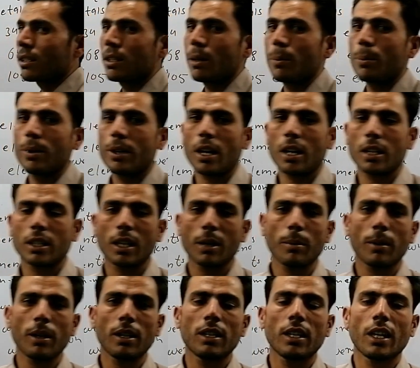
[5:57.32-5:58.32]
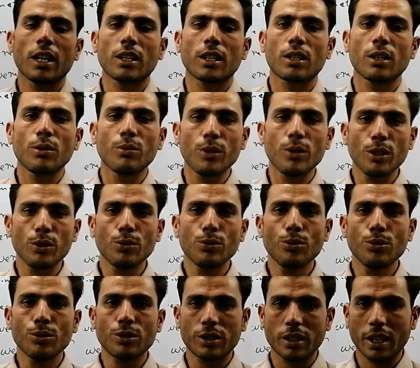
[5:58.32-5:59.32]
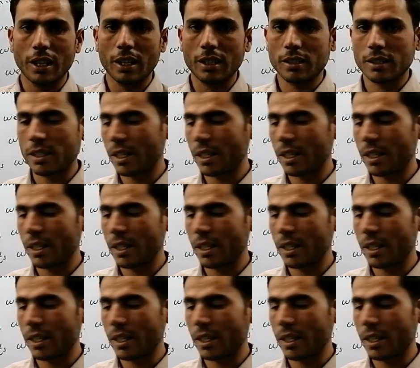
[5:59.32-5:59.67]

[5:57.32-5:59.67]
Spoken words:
the periodic table that we use is